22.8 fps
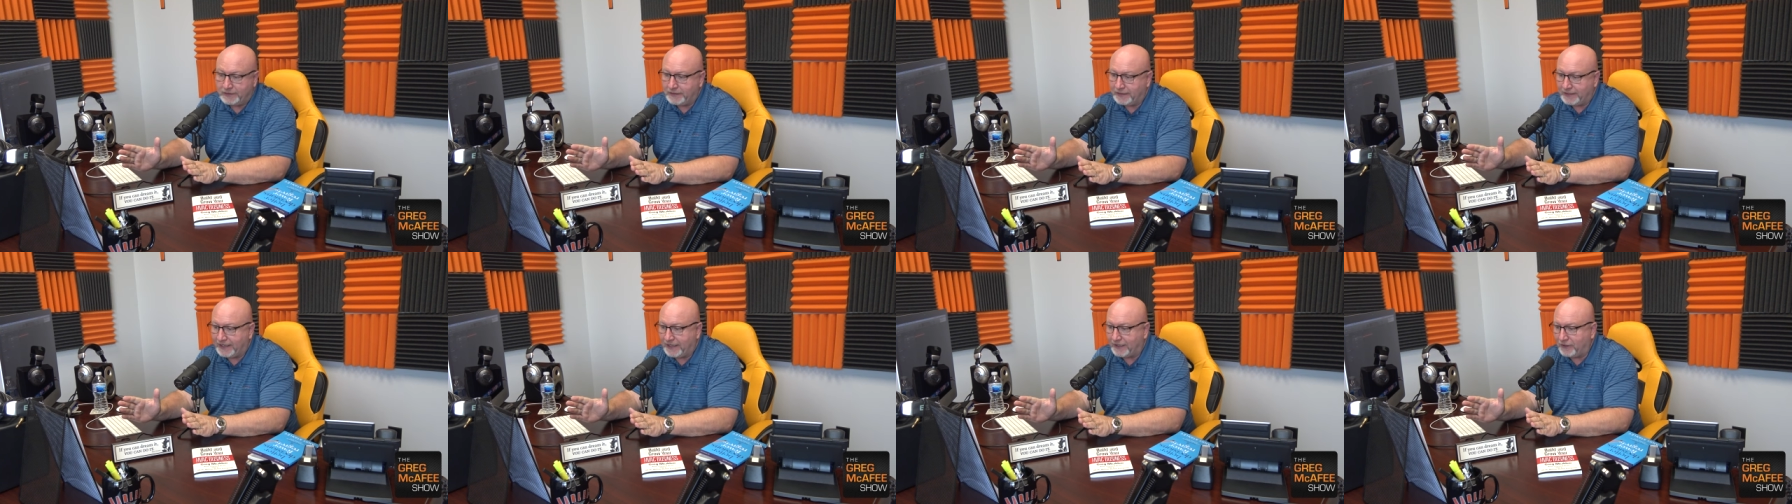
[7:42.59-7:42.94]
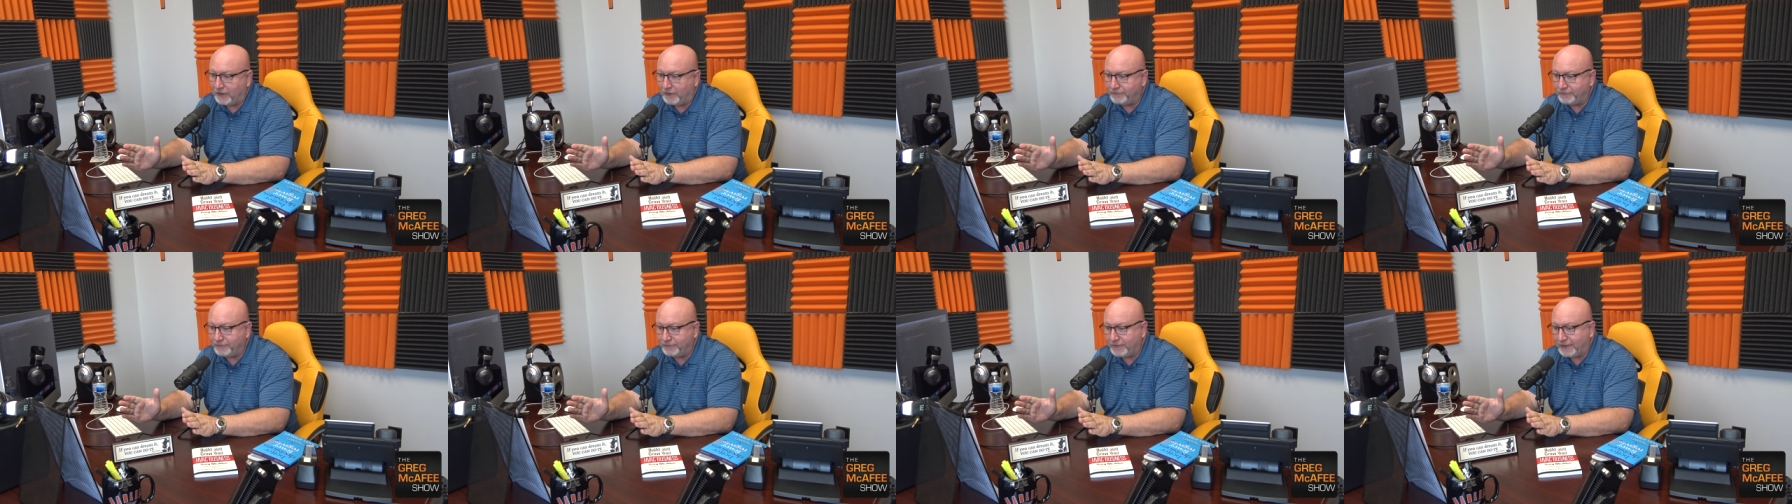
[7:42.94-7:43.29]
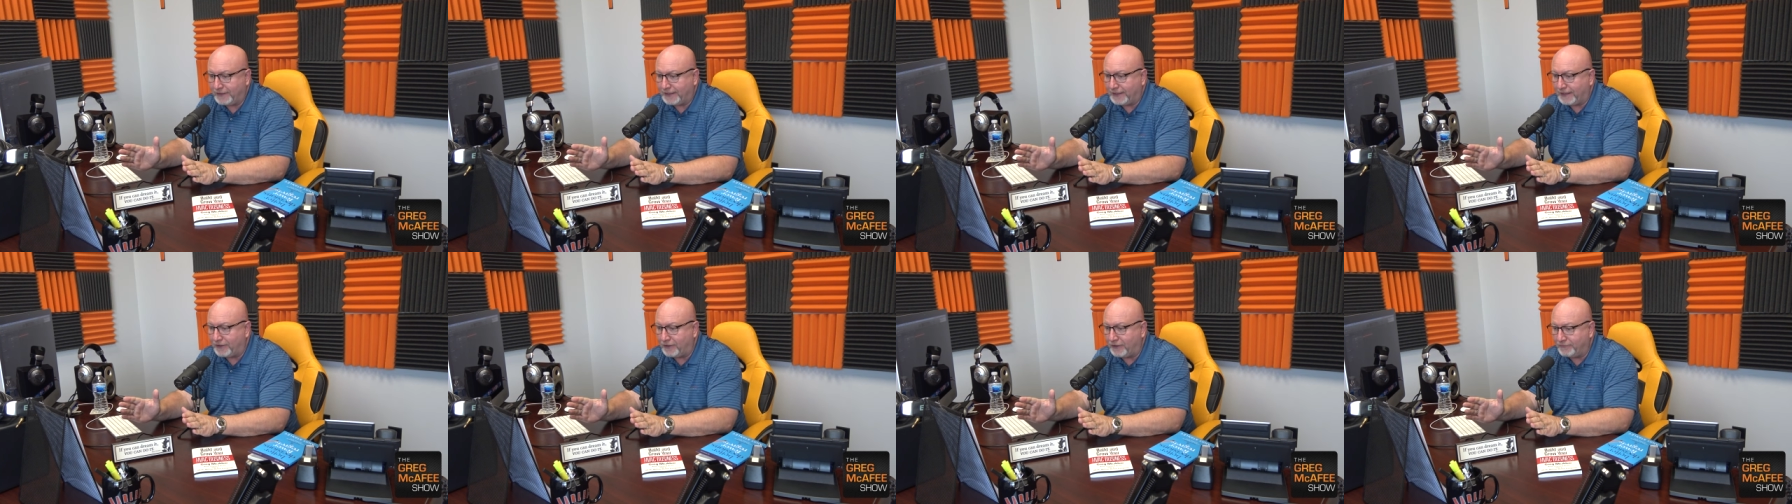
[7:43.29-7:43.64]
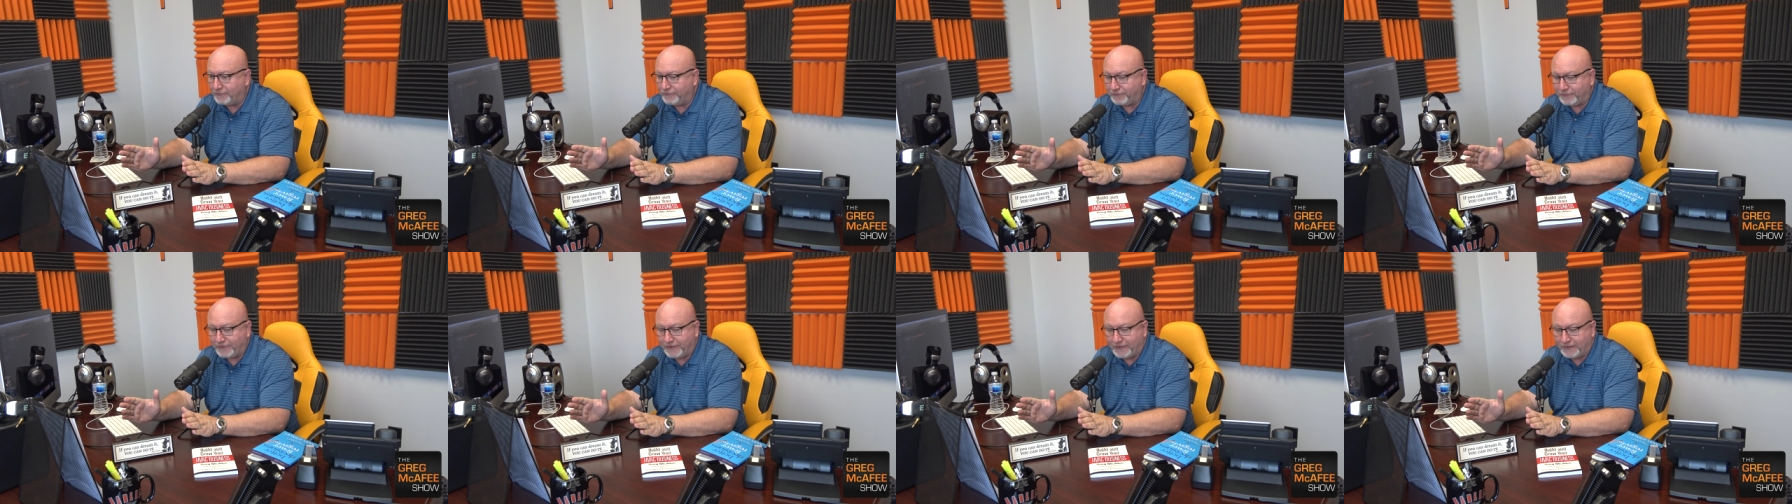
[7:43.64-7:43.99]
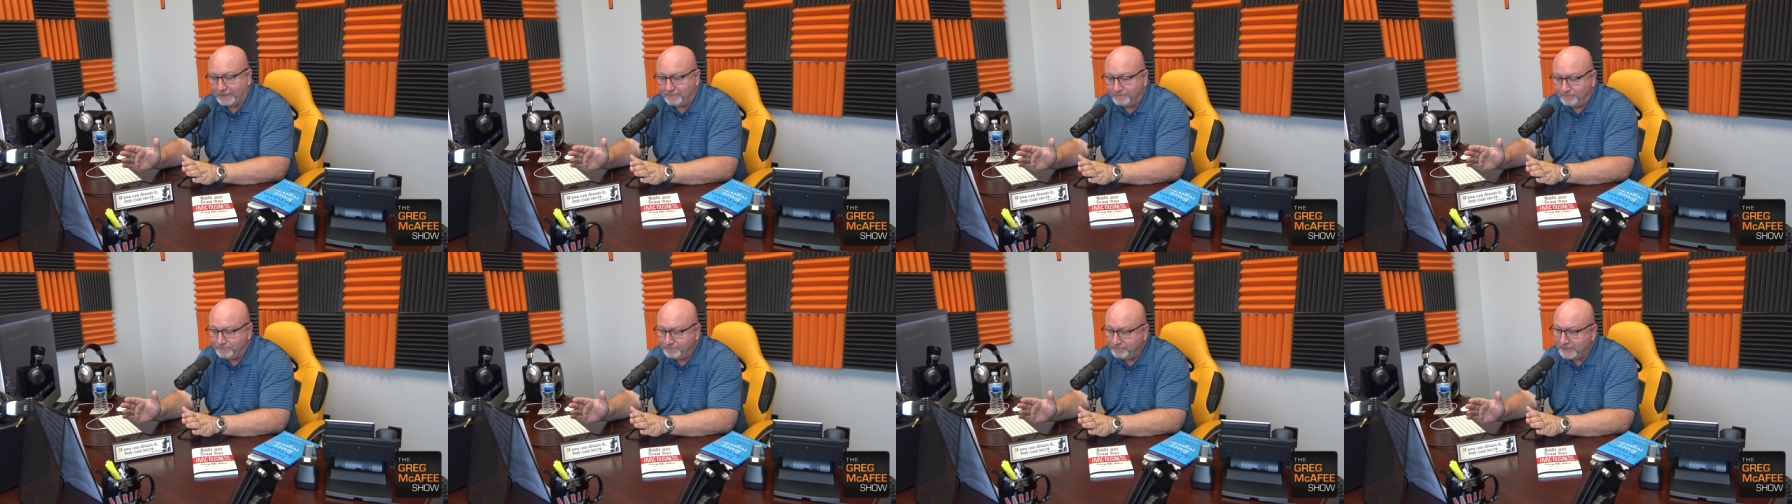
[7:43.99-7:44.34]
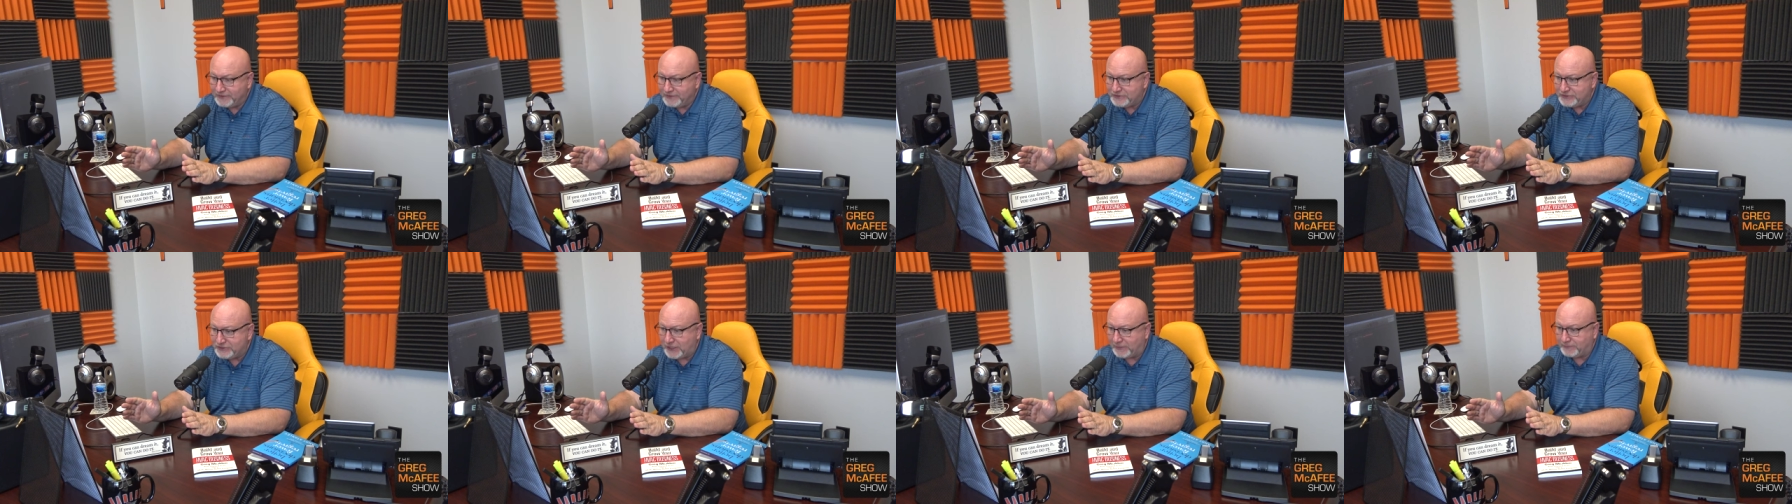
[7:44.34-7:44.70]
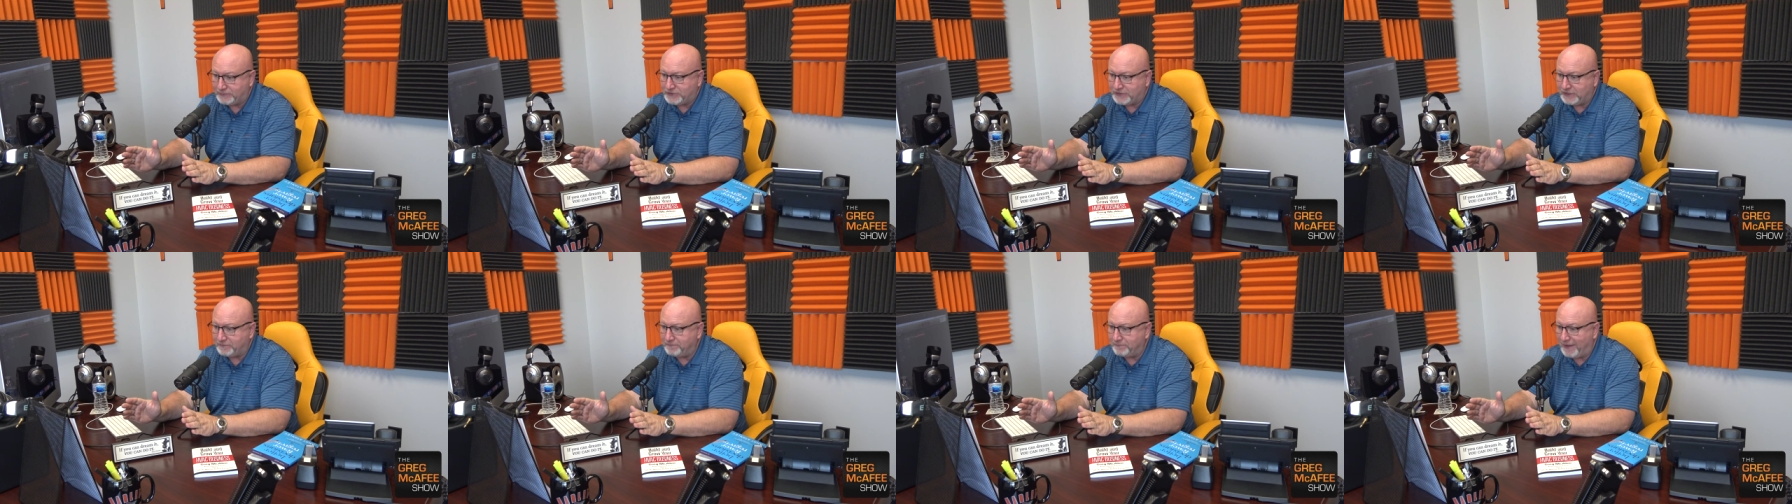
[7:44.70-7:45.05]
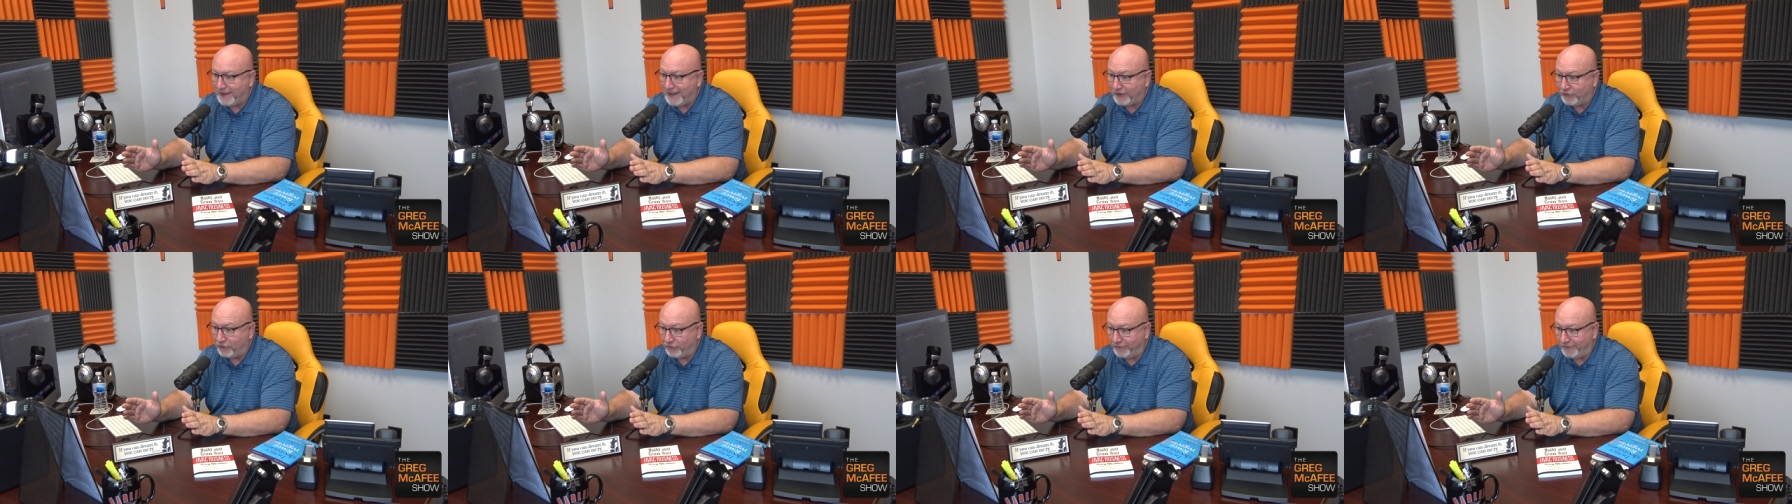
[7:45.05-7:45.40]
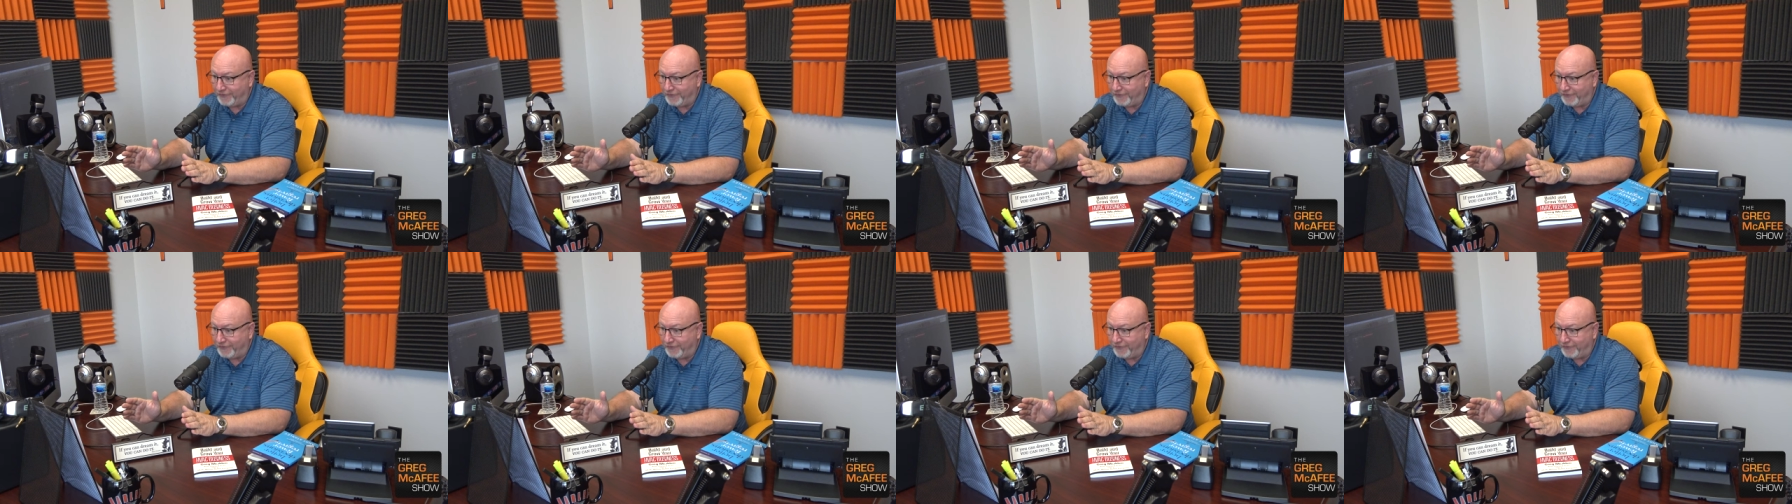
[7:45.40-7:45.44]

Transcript: I got off. I got off uh, subject matter